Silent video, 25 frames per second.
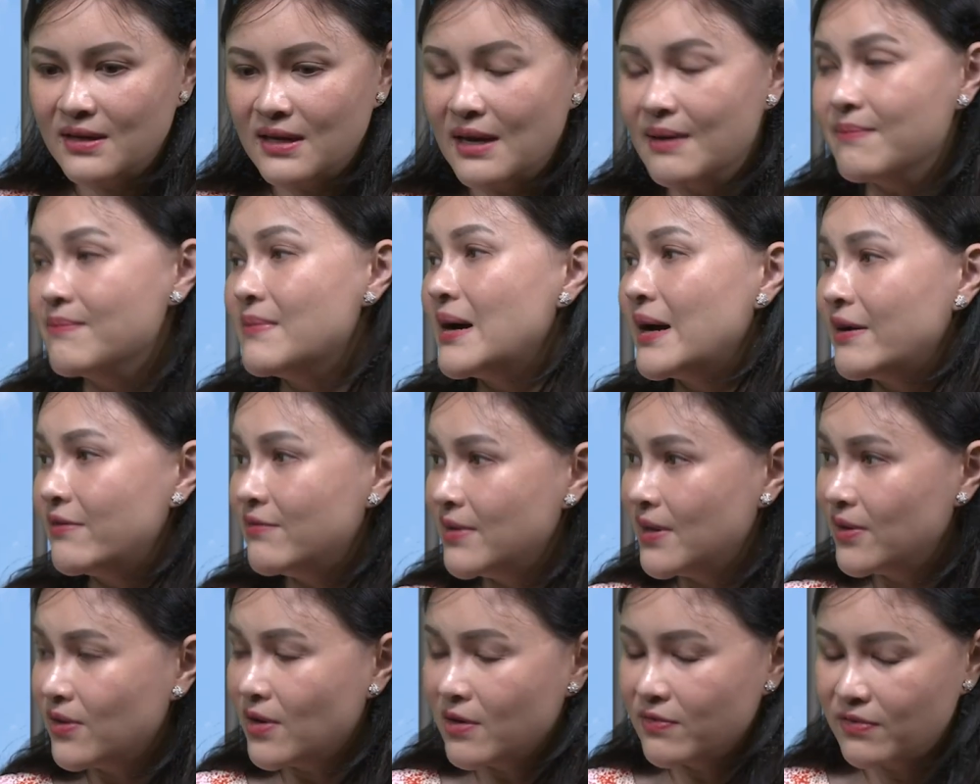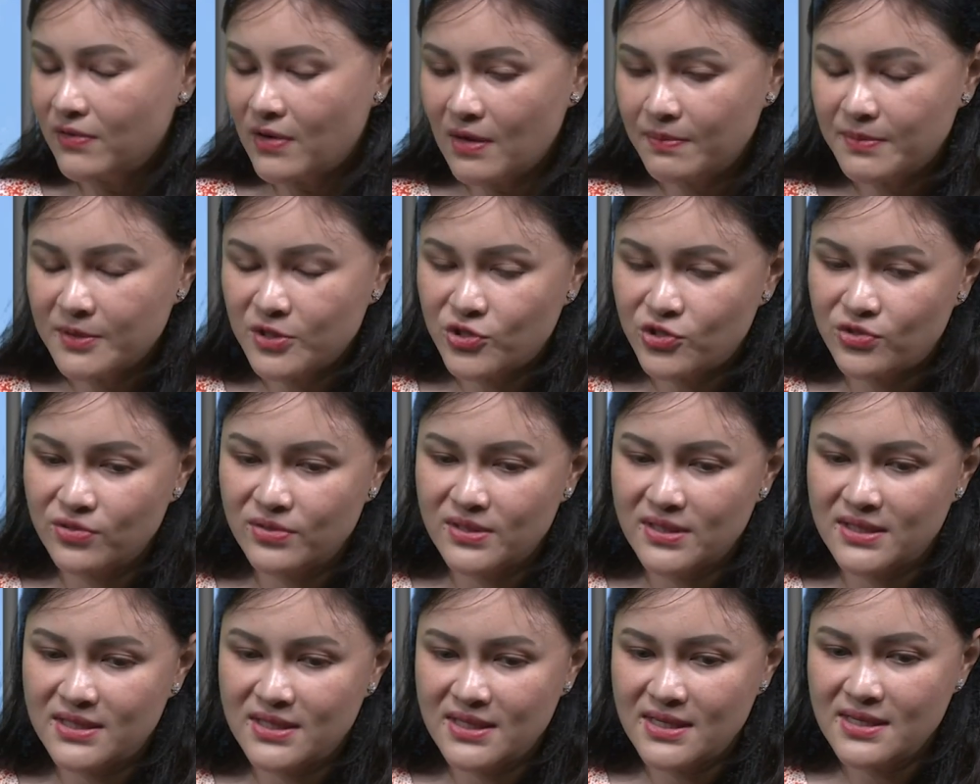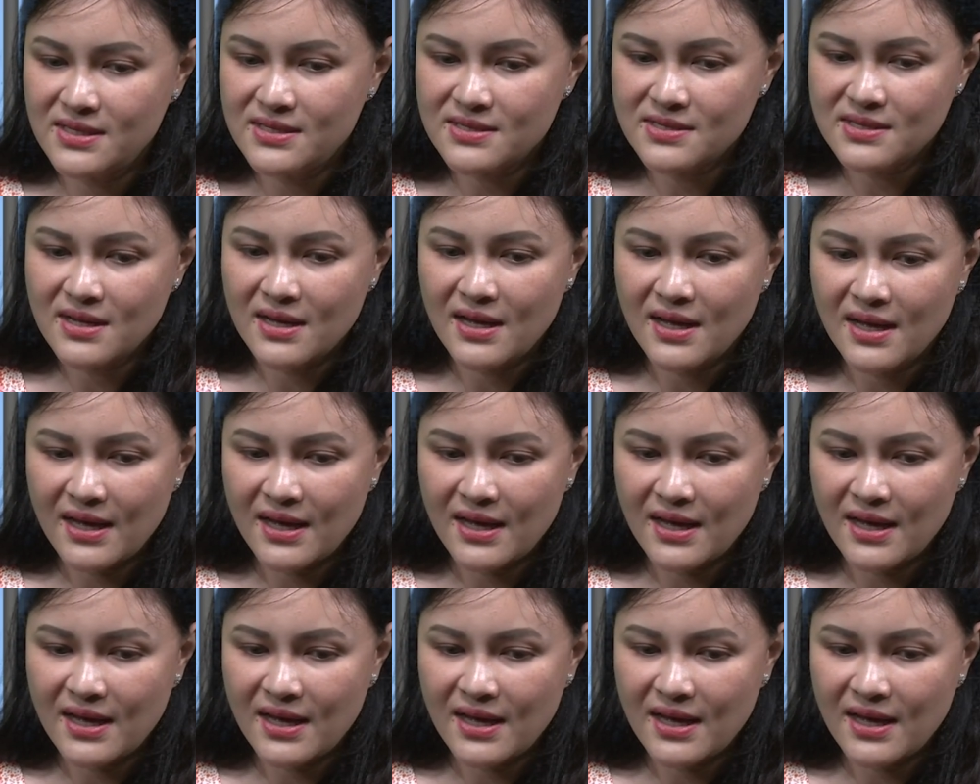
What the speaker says: a myriad of opportunities,